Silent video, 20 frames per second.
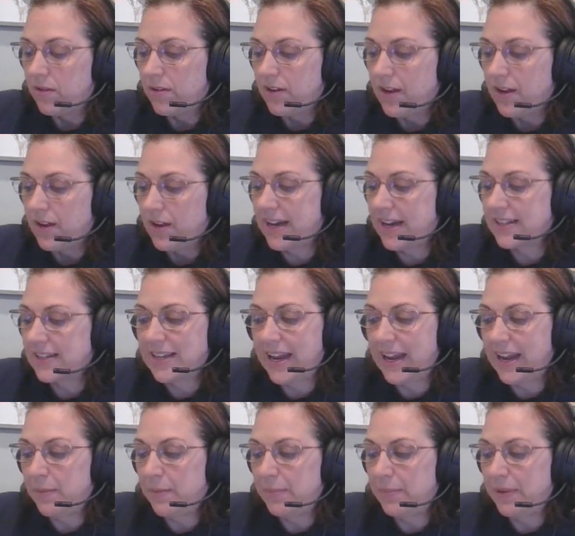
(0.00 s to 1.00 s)
and x
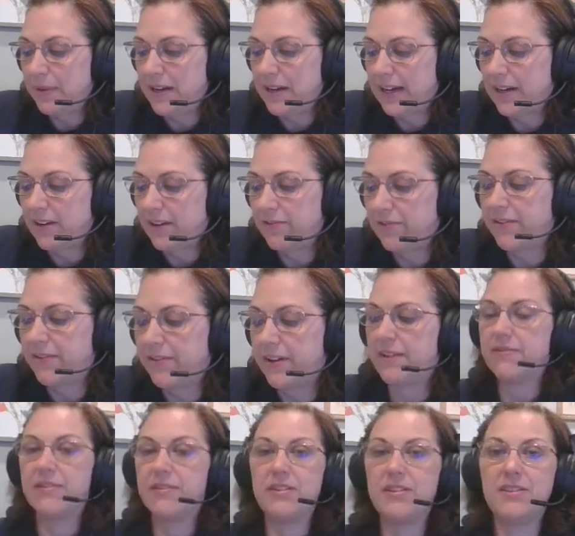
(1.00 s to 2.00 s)
can't be negative
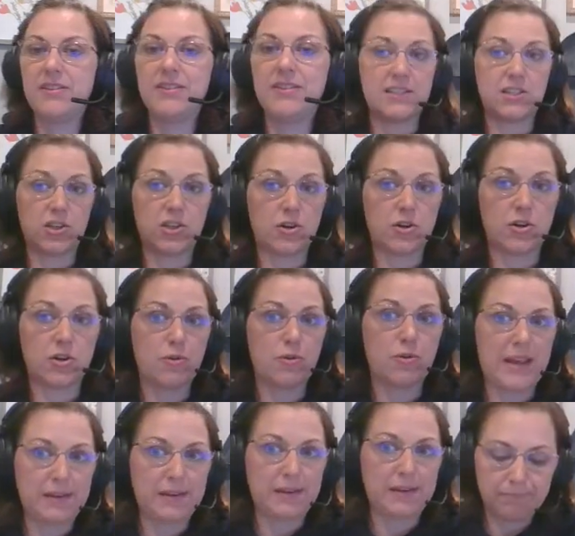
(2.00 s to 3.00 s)
five. That's our
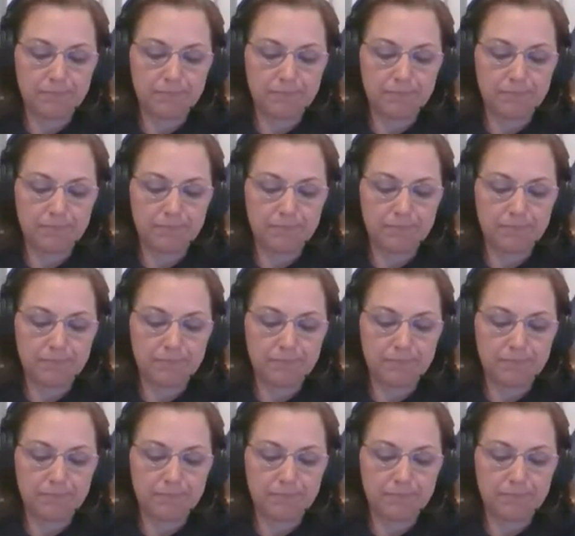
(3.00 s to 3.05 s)
domain.